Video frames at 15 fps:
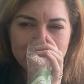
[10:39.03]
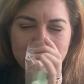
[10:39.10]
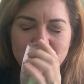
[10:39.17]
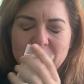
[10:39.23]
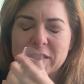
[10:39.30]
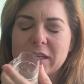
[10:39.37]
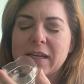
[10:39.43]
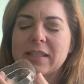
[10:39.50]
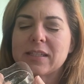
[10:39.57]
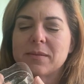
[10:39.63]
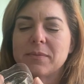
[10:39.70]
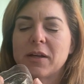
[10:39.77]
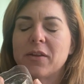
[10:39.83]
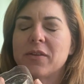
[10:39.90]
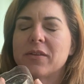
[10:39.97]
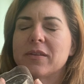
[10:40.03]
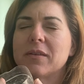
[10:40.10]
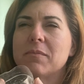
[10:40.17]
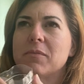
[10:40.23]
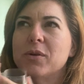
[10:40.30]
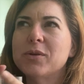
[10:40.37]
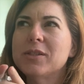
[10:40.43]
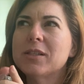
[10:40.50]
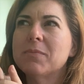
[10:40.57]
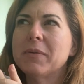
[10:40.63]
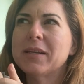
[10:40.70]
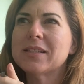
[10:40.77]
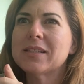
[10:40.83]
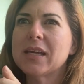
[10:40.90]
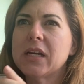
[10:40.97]
which I smell the most, but
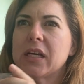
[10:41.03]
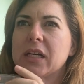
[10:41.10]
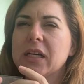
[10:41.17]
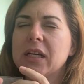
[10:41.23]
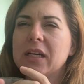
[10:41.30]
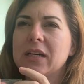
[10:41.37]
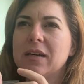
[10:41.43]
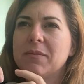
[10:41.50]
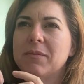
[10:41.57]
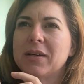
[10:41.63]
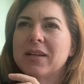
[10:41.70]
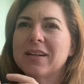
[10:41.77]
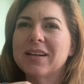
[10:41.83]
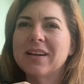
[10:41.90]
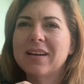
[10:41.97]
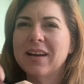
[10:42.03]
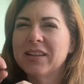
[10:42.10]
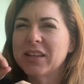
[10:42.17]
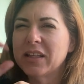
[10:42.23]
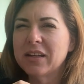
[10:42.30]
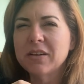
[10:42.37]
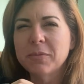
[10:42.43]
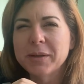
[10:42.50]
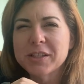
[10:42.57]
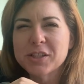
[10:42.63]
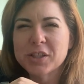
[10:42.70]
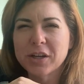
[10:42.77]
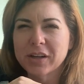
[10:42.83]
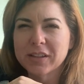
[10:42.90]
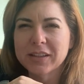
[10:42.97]
it's like, um, a little bit
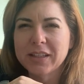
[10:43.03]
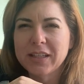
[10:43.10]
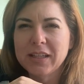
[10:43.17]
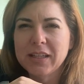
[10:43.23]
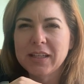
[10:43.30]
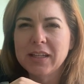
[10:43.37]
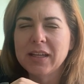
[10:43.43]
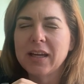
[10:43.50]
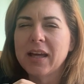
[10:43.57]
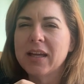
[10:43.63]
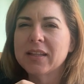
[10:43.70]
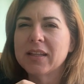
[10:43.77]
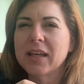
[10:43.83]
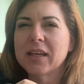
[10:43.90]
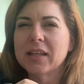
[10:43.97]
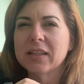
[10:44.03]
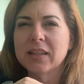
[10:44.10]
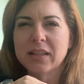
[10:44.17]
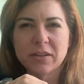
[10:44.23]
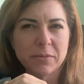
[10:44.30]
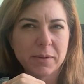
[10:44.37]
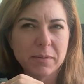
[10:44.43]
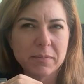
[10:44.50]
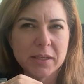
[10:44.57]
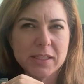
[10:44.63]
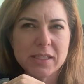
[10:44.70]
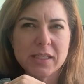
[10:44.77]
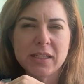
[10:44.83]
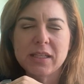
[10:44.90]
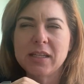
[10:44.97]
chocolatey and like a little bit
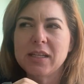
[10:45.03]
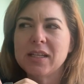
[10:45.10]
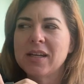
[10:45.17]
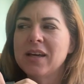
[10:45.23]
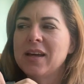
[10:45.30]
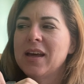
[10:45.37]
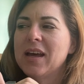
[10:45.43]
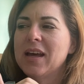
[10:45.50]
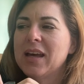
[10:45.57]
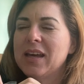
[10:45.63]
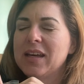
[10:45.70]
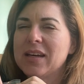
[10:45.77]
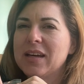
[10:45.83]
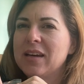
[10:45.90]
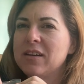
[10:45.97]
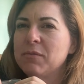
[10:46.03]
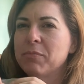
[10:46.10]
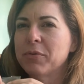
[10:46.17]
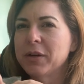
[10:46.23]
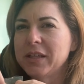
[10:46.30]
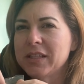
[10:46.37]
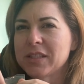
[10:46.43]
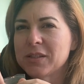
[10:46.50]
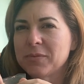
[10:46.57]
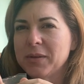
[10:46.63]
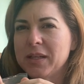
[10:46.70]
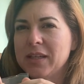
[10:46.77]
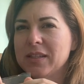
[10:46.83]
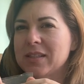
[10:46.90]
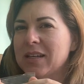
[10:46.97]
minty and pretty
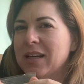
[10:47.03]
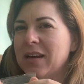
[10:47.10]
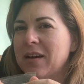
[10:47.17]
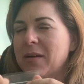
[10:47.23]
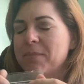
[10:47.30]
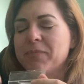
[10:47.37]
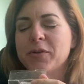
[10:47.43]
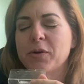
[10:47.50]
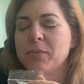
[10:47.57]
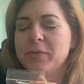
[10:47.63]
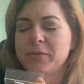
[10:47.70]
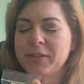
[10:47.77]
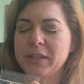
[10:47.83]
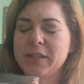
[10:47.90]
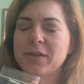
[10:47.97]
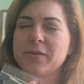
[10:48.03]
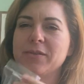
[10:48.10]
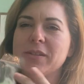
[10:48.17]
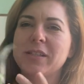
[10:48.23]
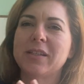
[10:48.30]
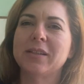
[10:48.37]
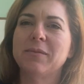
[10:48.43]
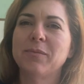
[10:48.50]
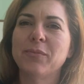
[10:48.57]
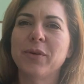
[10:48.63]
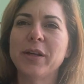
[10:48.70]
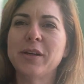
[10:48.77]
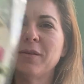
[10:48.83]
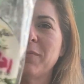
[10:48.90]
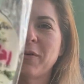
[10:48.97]
sweet. Um, no boozy note,
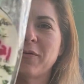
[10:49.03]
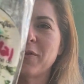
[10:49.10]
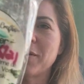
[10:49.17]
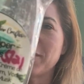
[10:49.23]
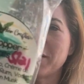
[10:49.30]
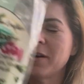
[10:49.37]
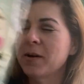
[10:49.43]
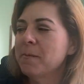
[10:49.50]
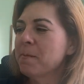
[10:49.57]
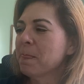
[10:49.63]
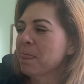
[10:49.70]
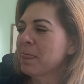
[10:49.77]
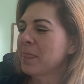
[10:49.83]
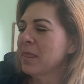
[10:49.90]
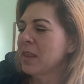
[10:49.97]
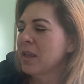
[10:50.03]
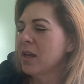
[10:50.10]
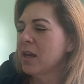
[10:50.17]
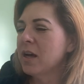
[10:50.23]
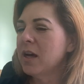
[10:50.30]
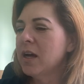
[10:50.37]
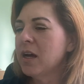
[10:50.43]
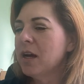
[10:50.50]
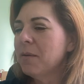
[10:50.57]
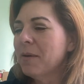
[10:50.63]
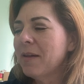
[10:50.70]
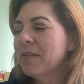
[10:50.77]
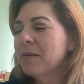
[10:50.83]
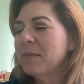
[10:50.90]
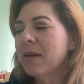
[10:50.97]
pretty good performer. Um,
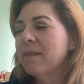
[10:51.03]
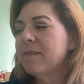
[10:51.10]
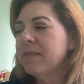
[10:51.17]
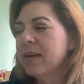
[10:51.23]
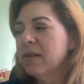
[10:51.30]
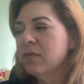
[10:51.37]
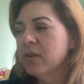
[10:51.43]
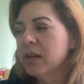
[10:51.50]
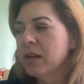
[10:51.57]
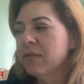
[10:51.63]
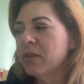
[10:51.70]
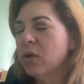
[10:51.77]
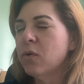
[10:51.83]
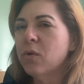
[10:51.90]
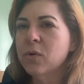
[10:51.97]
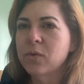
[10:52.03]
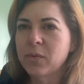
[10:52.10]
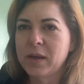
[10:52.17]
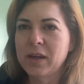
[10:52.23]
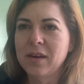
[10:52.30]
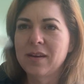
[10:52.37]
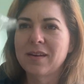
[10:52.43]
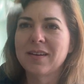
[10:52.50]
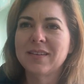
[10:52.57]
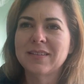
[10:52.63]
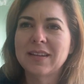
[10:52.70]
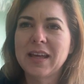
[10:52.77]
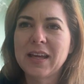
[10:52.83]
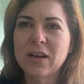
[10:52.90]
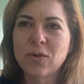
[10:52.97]
and then my favorite of the whole week
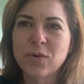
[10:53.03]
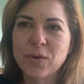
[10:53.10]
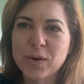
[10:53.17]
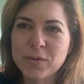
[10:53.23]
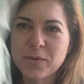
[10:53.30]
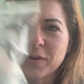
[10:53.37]
like hoard